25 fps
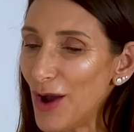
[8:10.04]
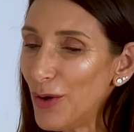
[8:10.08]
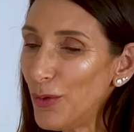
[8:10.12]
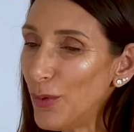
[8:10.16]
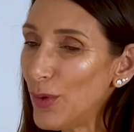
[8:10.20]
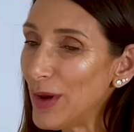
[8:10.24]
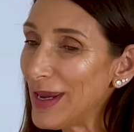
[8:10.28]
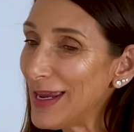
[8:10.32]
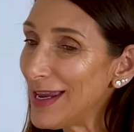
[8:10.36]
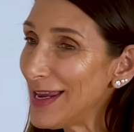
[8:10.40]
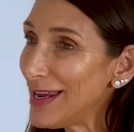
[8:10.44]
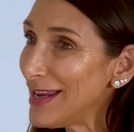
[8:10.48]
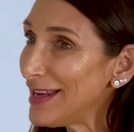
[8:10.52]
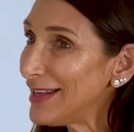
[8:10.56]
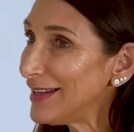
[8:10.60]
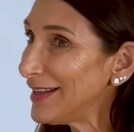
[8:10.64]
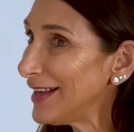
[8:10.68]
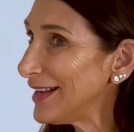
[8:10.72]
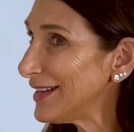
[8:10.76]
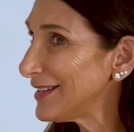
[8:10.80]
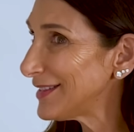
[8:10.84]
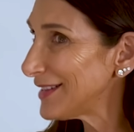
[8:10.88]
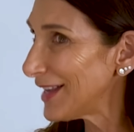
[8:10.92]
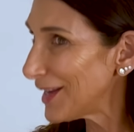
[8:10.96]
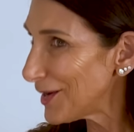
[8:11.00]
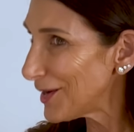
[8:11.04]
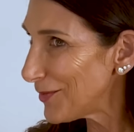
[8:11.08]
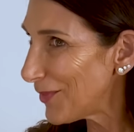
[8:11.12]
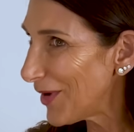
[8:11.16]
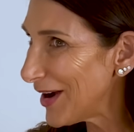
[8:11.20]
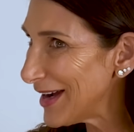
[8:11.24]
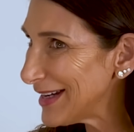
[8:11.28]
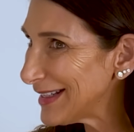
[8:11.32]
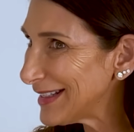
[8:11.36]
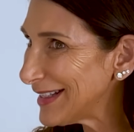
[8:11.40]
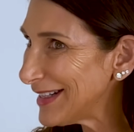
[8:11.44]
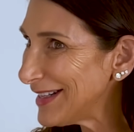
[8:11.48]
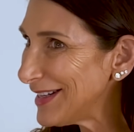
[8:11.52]
We
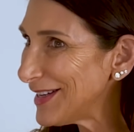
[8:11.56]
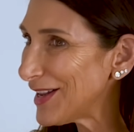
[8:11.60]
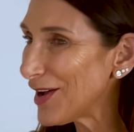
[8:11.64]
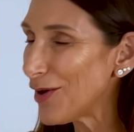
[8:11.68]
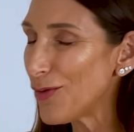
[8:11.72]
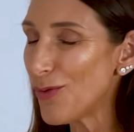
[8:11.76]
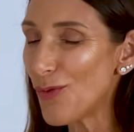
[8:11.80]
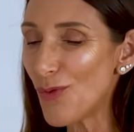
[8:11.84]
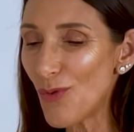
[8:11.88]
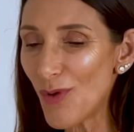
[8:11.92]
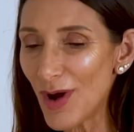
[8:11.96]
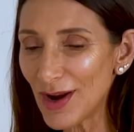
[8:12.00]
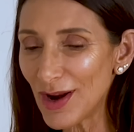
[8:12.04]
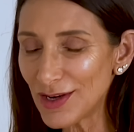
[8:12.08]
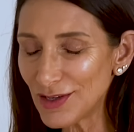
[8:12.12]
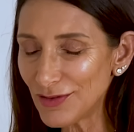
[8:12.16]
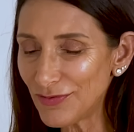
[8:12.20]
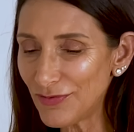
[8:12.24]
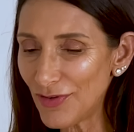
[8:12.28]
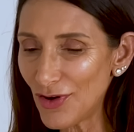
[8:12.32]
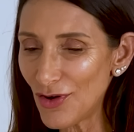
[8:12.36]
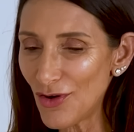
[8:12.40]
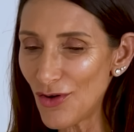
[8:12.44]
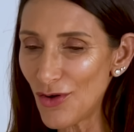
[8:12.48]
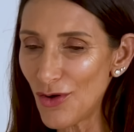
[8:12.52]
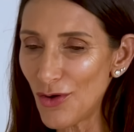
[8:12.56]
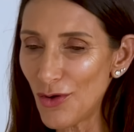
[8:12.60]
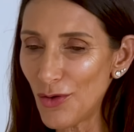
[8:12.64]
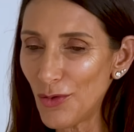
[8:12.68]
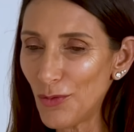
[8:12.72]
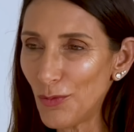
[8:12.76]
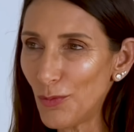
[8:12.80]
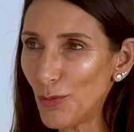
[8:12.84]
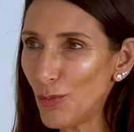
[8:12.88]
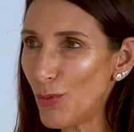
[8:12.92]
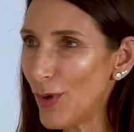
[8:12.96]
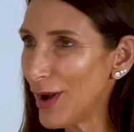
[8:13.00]
celebrated a wonderful